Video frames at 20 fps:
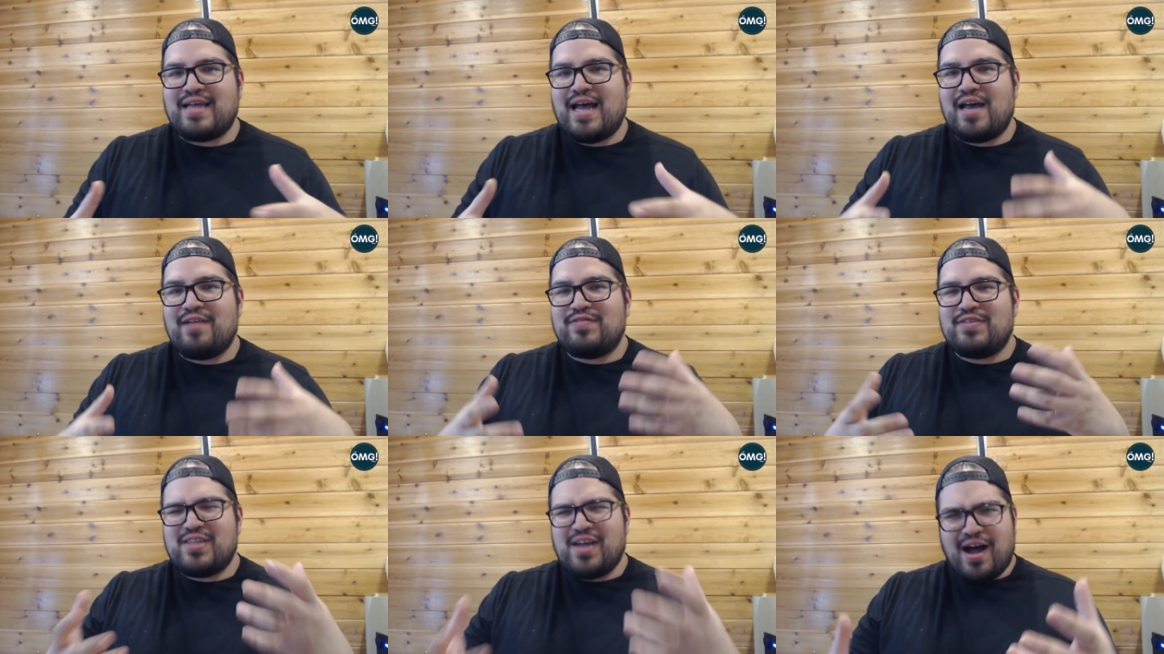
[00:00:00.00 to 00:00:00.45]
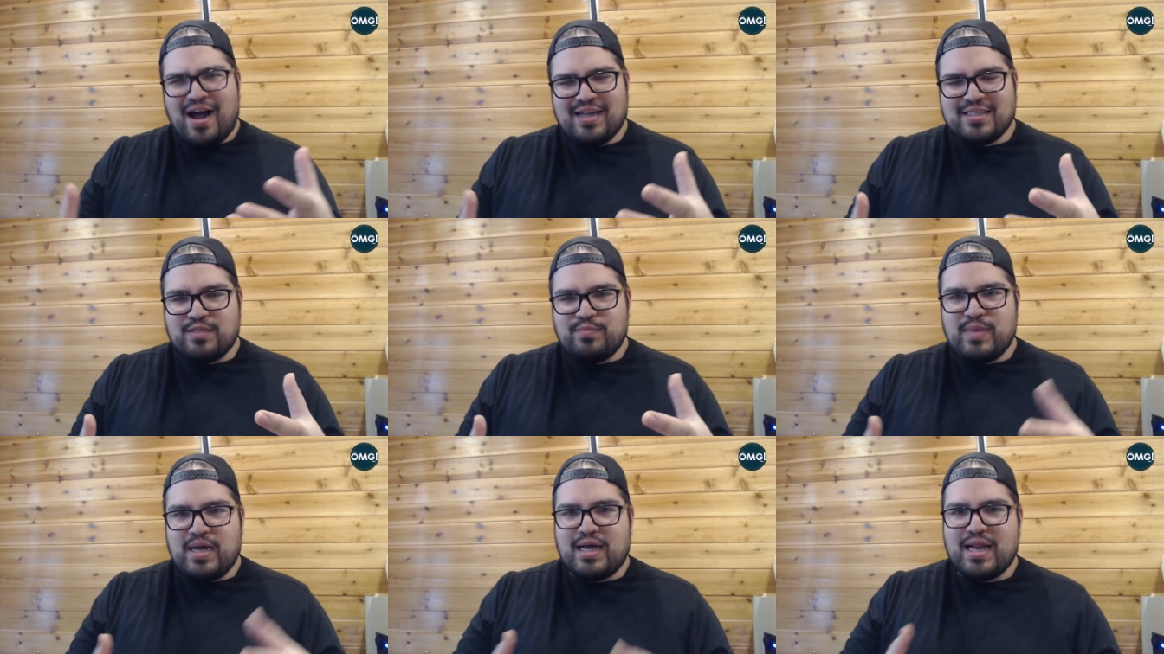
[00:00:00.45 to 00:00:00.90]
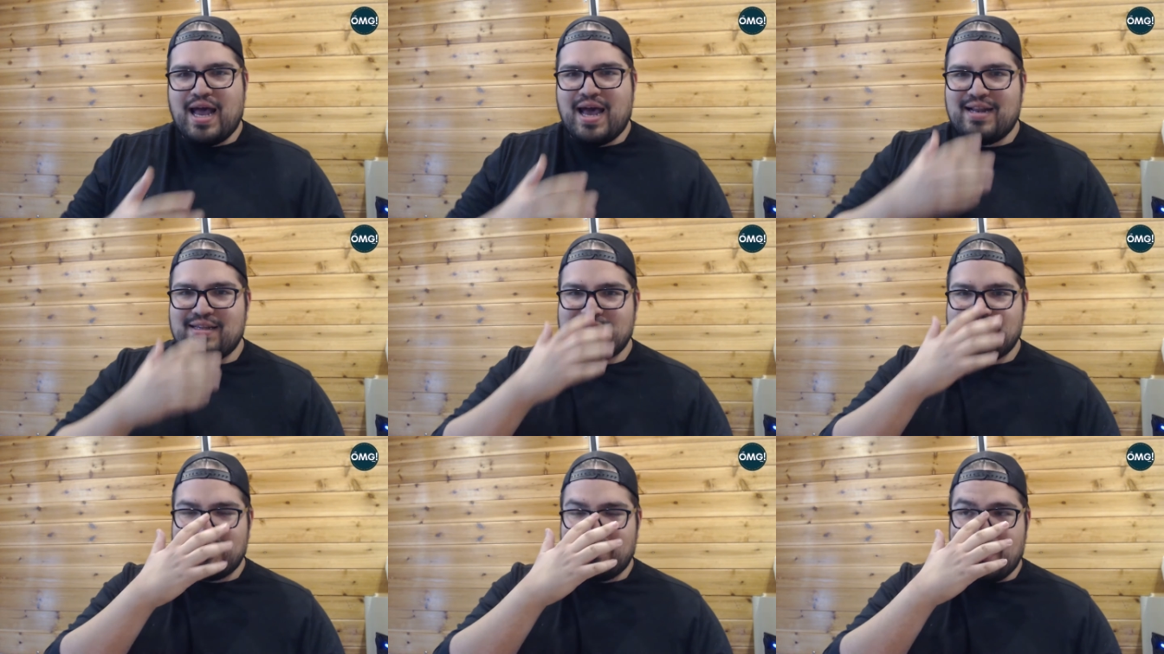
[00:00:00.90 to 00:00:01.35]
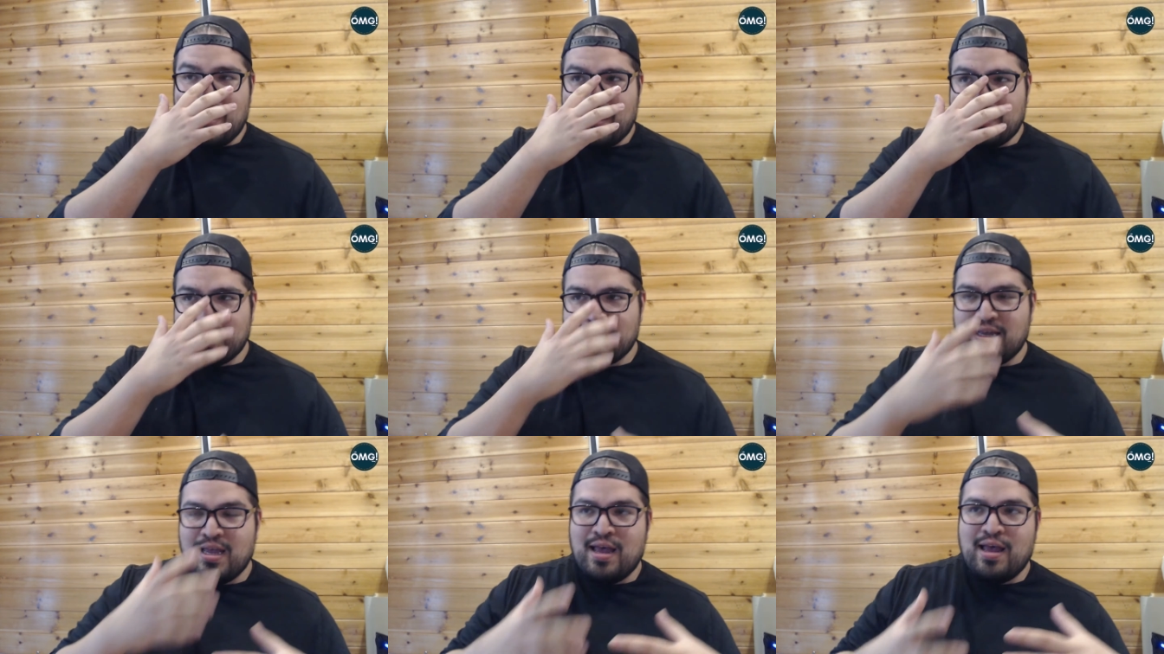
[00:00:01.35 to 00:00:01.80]
I've talked about how to
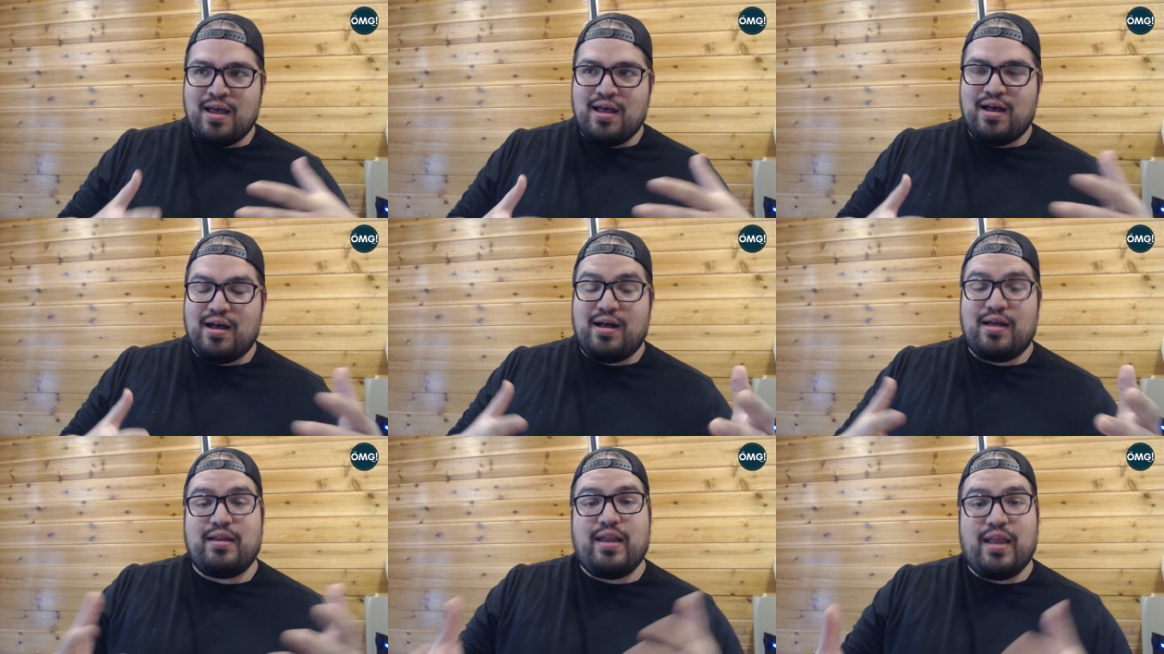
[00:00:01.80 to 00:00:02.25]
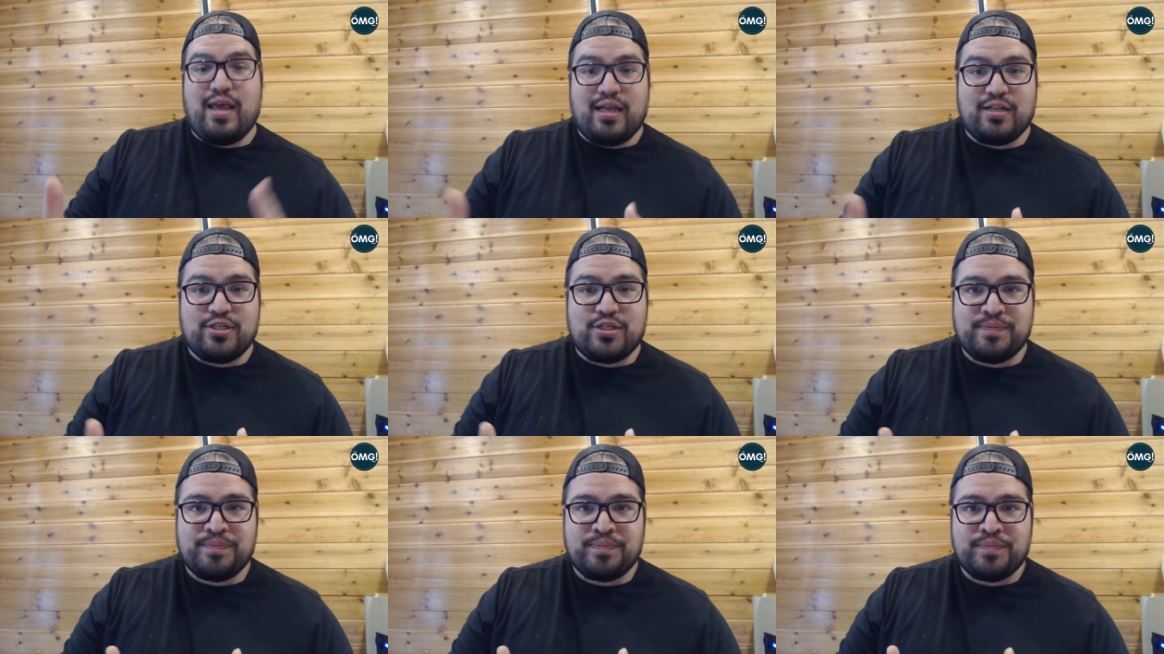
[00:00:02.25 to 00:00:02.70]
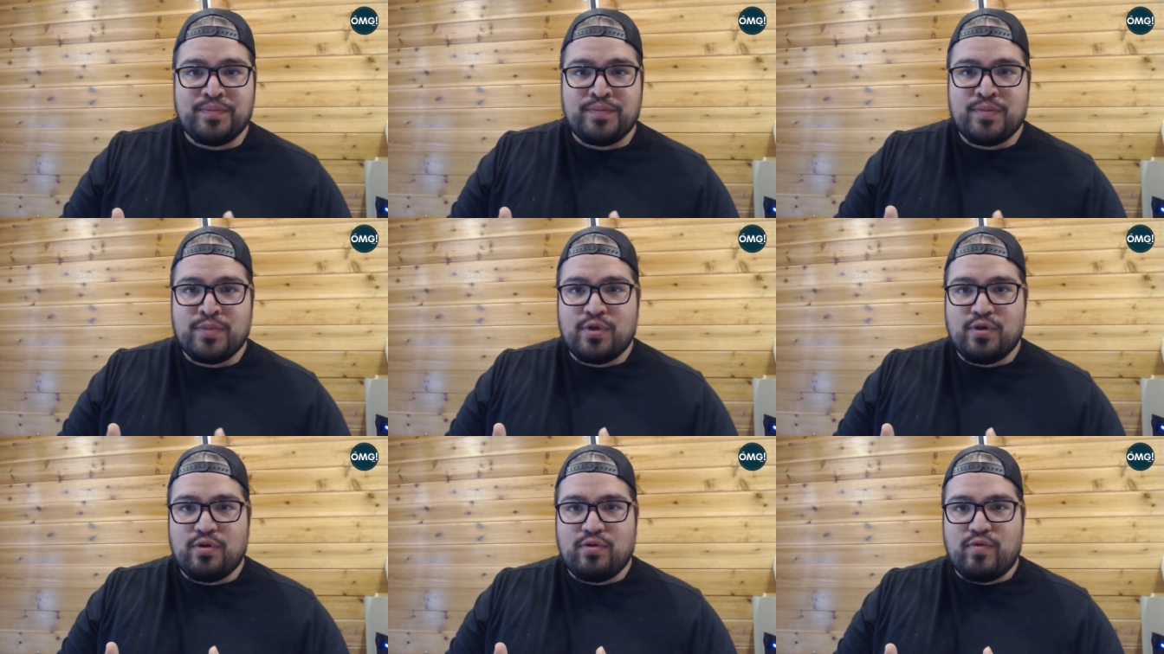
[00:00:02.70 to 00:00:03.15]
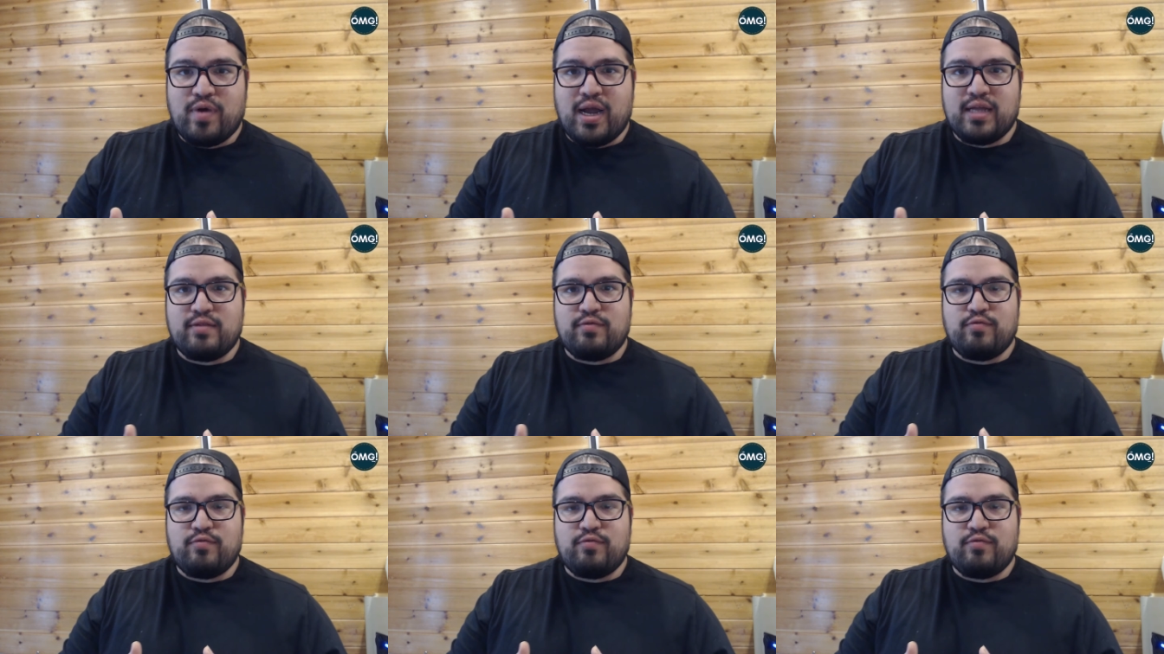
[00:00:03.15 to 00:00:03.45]
select a niche, right?